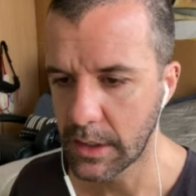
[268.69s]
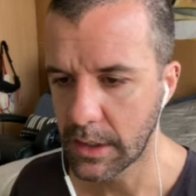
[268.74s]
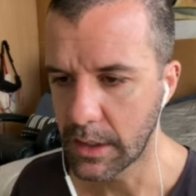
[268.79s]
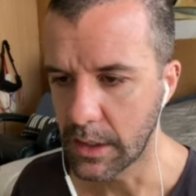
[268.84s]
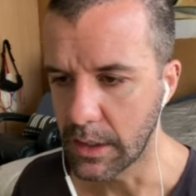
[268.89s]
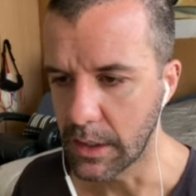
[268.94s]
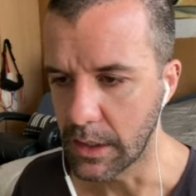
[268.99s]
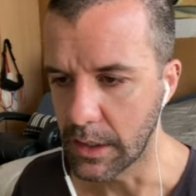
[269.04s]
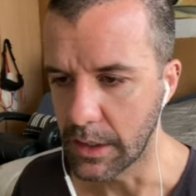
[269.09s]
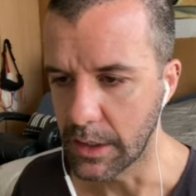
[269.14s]

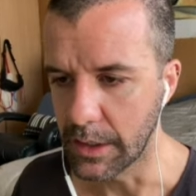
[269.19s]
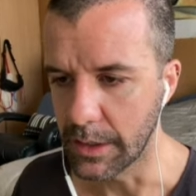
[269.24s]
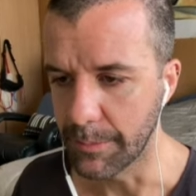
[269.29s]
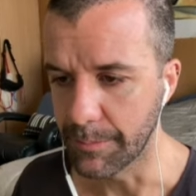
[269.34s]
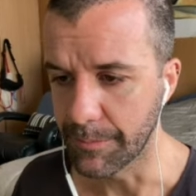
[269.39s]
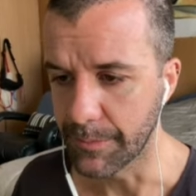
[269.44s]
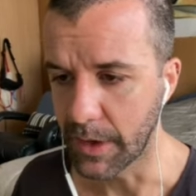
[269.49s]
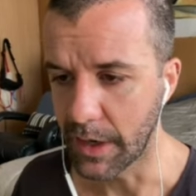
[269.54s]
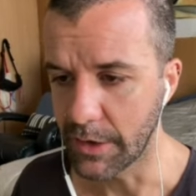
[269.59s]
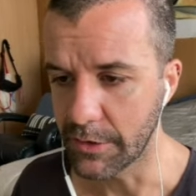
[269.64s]

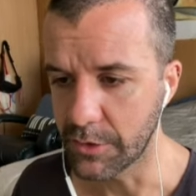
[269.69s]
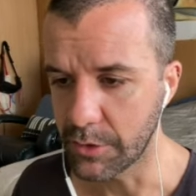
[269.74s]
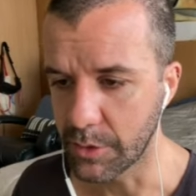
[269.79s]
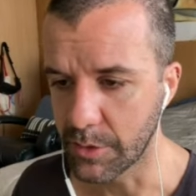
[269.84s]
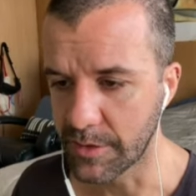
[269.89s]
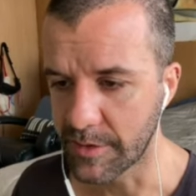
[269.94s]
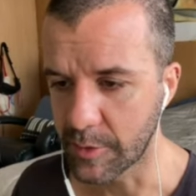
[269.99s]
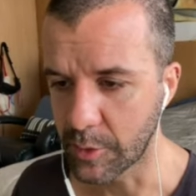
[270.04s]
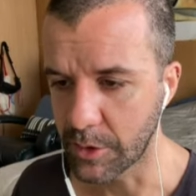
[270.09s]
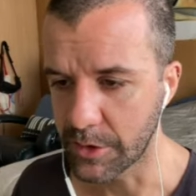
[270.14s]
I do
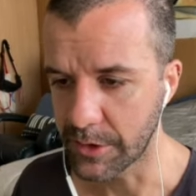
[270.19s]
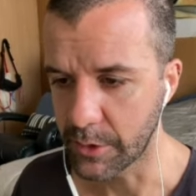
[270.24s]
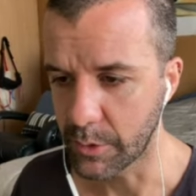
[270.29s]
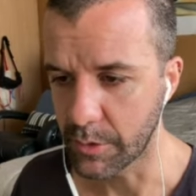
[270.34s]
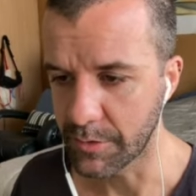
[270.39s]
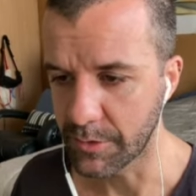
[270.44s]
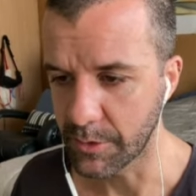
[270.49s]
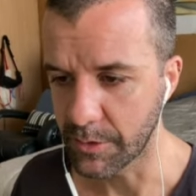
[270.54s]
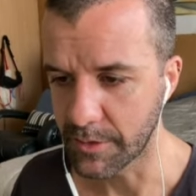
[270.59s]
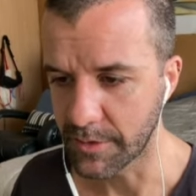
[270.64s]
sort the
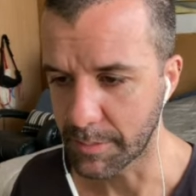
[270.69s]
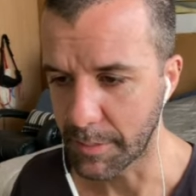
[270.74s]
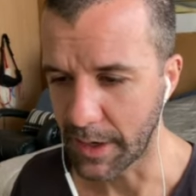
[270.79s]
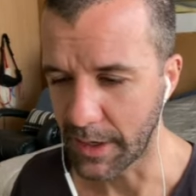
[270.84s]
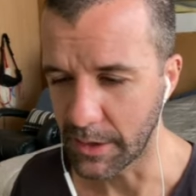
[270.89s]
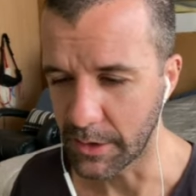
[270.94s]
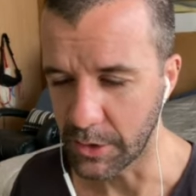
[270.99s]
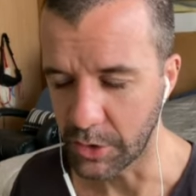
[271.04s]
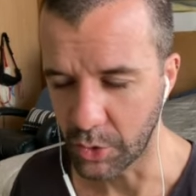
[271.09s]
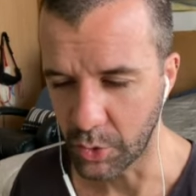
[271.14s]
reviews by
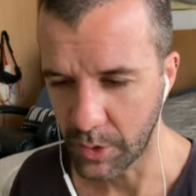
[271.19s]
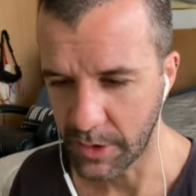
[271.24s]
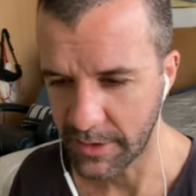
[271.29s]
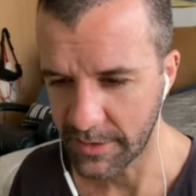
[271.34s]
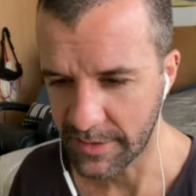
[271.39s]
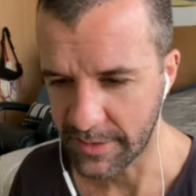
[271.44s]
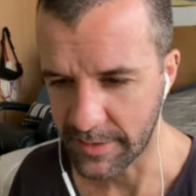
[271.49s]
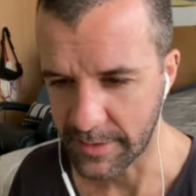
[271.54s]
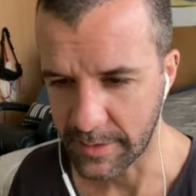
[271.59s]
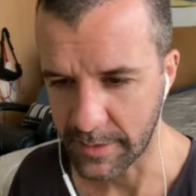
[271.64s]

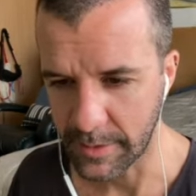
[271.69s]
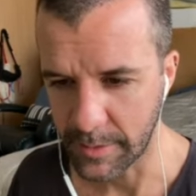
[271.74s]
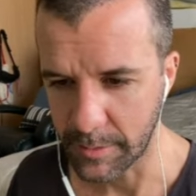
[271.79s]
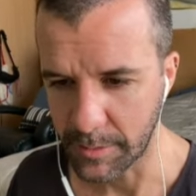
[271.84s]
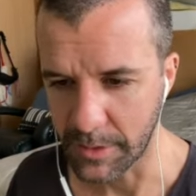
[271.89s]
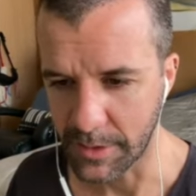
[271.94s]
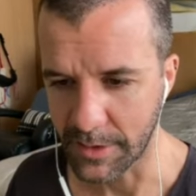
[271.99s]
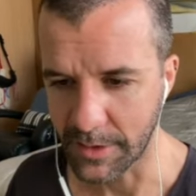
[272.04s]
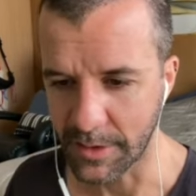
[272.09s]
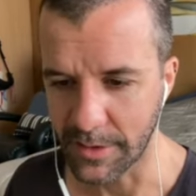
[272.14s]
newest
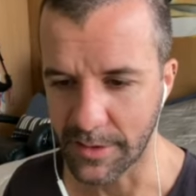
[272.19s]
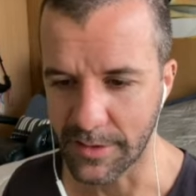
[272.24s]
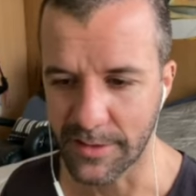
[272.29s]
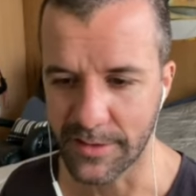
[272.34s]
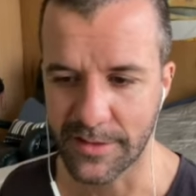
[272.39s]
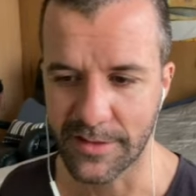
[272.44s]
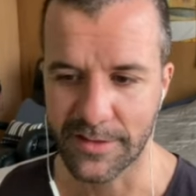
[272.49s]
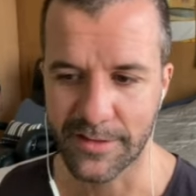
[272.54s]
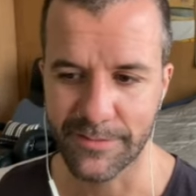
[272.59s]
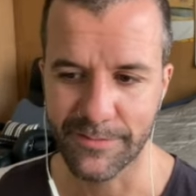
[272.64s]

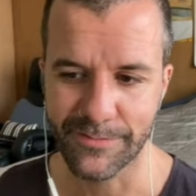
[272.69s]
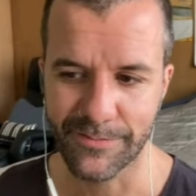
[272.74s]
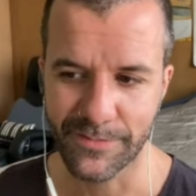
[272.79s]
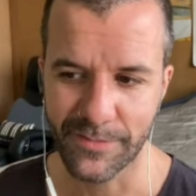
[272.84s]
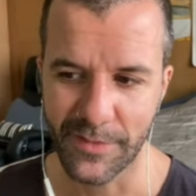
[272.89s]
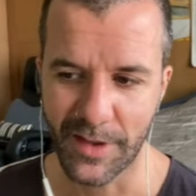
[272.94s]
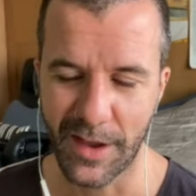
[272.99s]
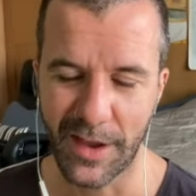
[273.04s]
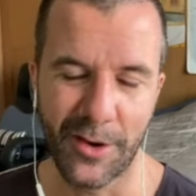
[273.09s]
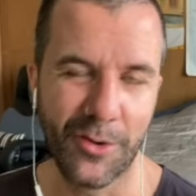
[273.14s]
because
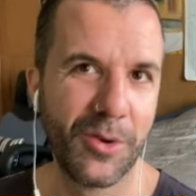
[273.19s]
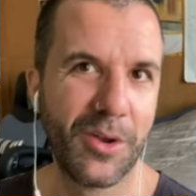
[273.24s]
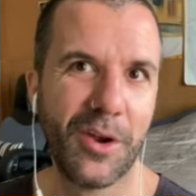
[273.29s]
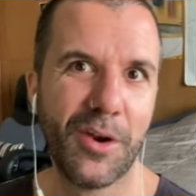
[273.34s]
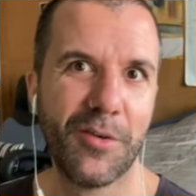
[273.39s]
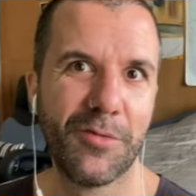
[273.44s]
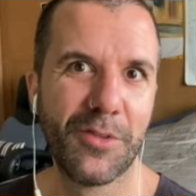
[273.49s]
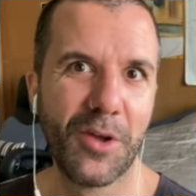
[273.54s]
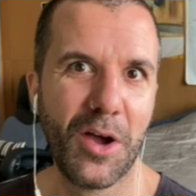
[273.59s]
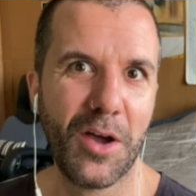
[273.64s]
I don't
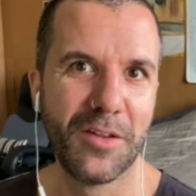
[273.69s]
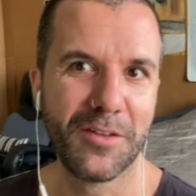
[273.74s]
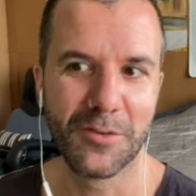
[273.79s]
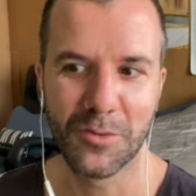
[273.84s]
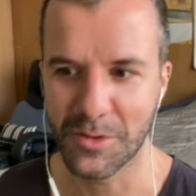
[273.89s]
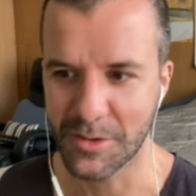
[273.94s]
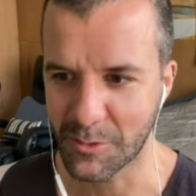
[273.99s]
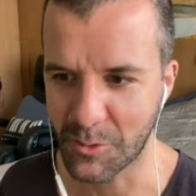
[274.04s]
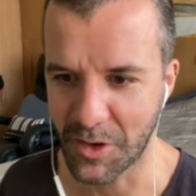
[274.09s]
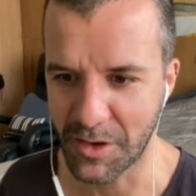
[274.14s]
care if the hostel
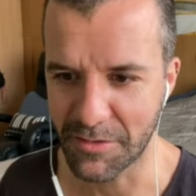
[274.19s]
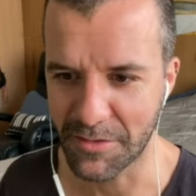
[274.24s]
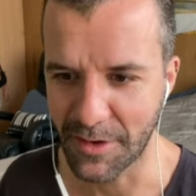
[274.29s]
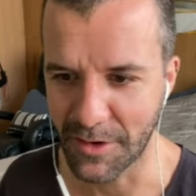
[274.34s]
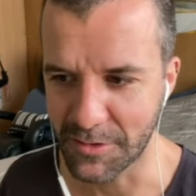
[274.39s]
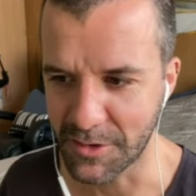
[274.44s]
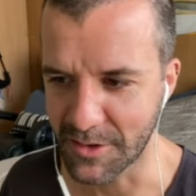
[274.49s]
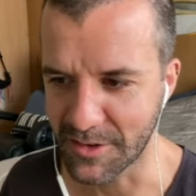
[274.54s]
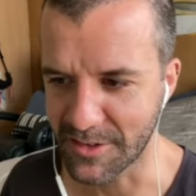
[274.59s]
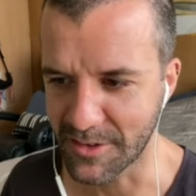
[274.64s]
was great
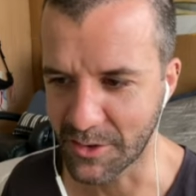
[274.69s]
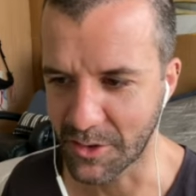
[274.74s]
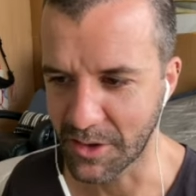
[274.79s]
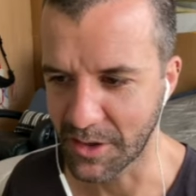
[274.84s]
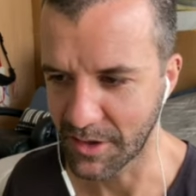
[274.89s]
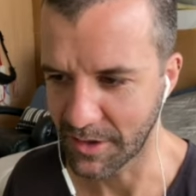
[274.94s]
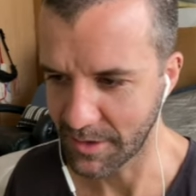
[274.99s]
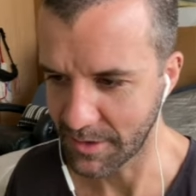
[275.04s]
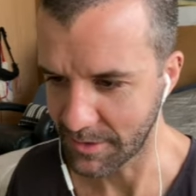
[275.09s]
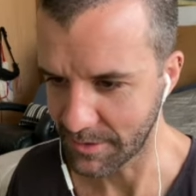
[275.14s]
5 years ago, I
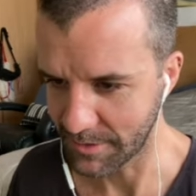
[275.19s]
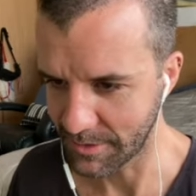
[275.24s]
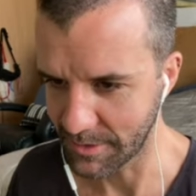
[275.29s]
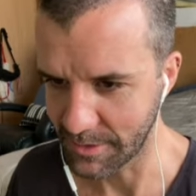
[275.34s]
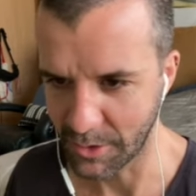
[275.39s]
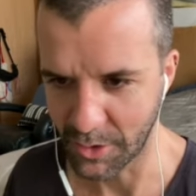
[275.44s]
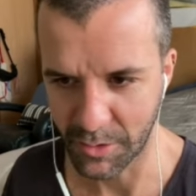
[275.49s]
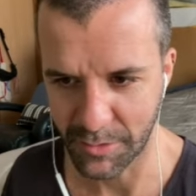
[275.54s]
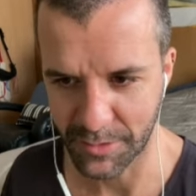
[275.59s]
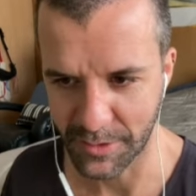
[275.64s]
need to
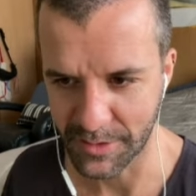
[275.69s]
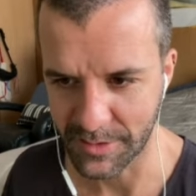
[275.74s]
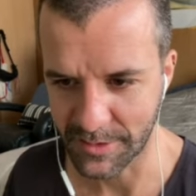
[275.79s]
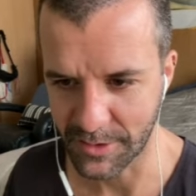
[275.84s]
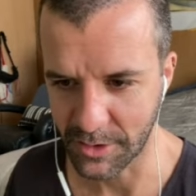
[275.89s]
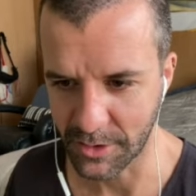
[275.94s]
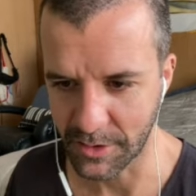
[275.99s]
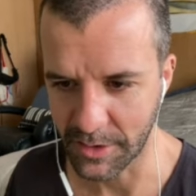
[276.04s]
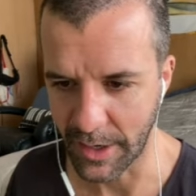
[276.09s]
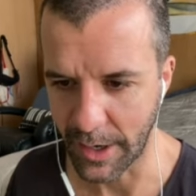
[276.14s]
know if it's
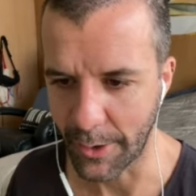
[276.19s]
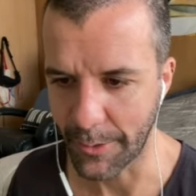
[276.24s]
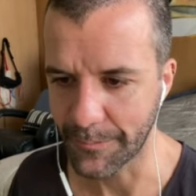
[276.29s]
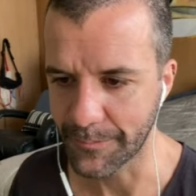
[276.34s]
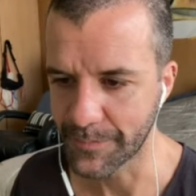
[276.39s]
good now.